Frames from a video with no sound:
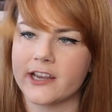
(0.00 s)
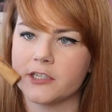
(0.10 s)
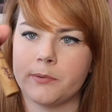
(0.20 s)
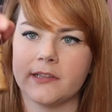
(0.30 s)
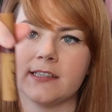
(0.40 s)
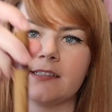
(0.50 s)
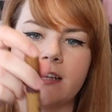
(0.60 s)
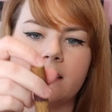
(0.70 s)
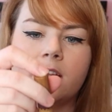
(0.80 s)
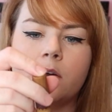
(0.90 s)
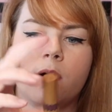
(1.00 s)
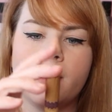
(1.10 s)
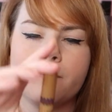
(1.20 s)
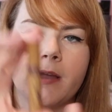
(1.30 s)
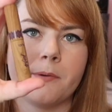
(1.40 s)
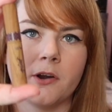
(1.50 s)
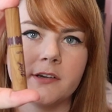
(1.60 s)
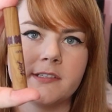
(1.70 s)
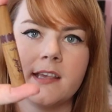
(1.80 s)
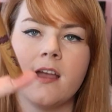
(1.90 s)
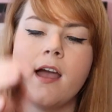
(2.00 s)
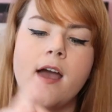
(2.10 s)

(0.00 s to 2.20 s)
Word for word: I could just put this like little one in my purse.